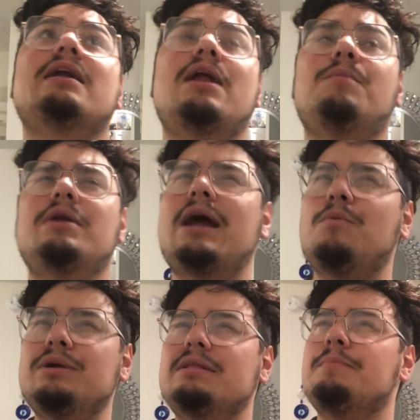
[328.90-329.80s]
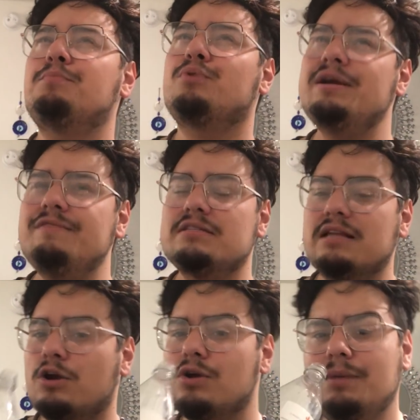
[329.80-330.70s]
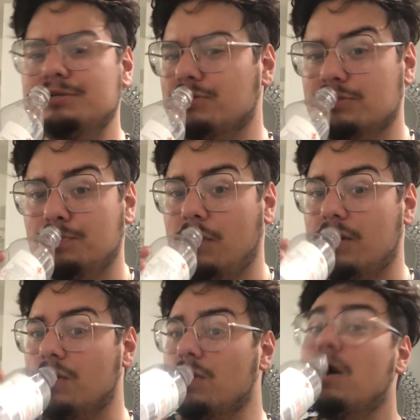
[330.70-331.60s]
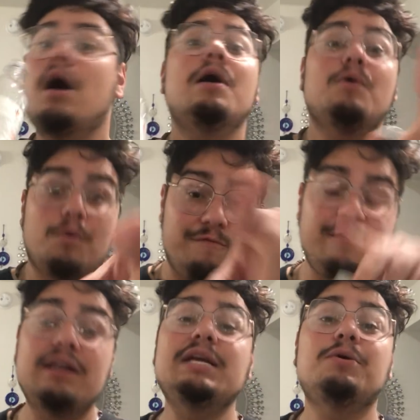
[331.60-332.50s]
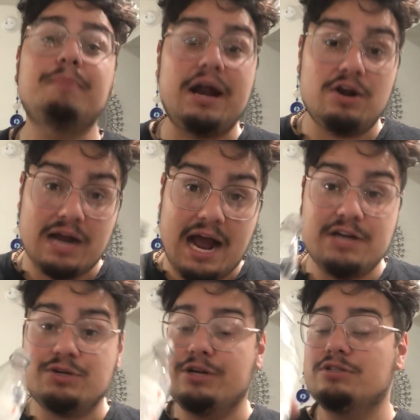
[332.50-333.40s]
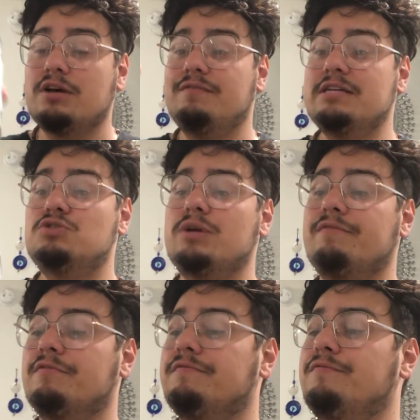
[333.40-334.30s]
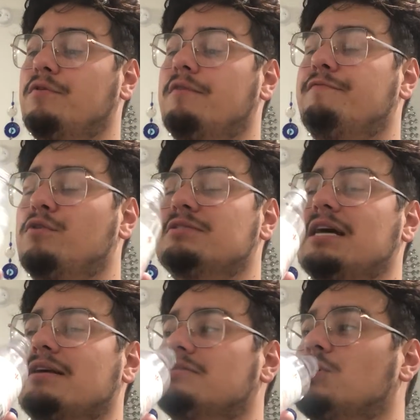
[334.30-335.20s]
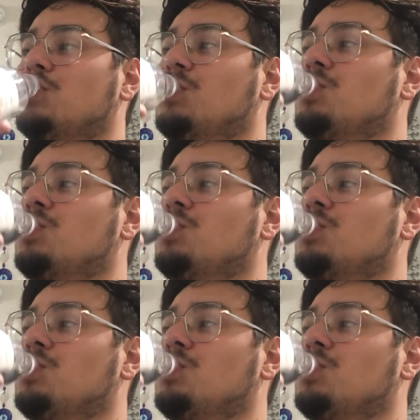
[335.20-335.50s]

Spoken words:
gonna end well. Now with the previous, like, girl, let me drink some water. A friendly reminder to hydrate yourself. Let's drink for four seconds.